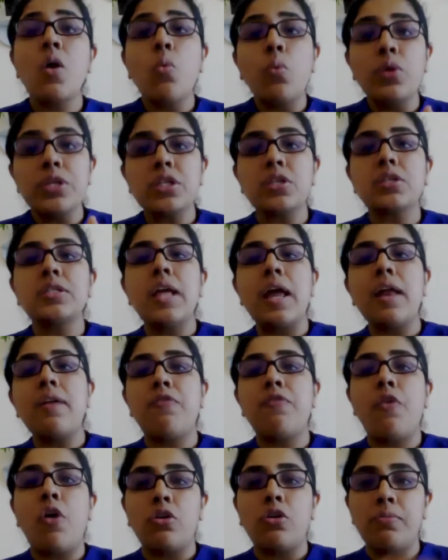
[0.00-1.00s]
which is then
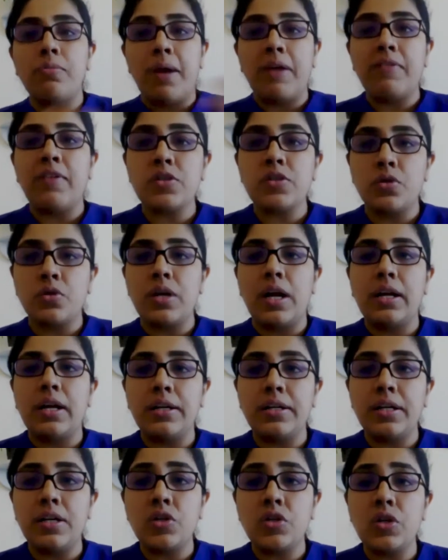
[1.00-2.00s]
followed by
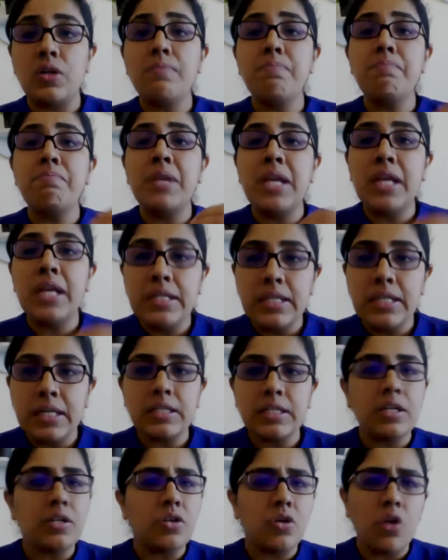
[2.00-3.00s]
vasodilatation
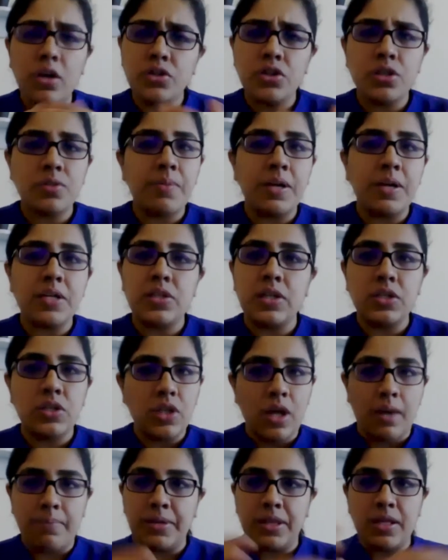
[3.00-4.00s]
mediated not just by
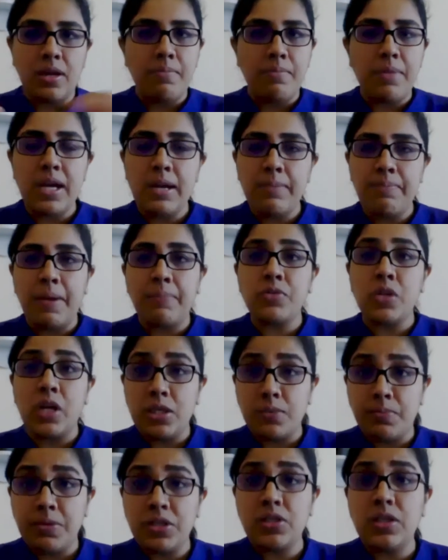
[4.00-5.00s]
cgrp there are many
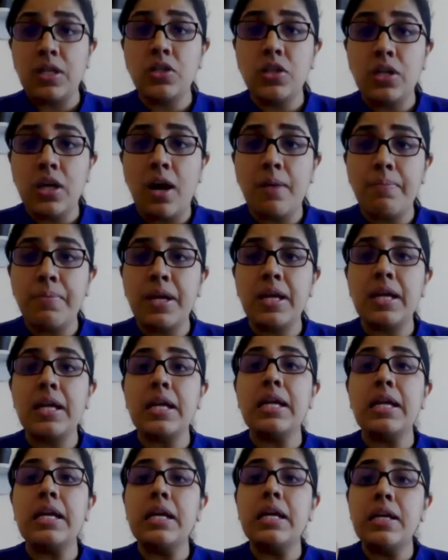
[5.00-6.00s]
peptides but cgrp
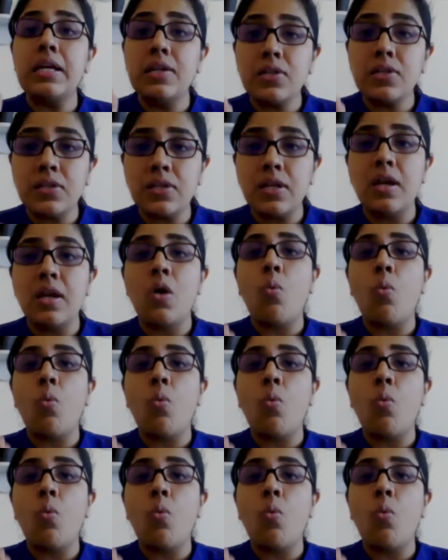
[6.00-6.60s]
is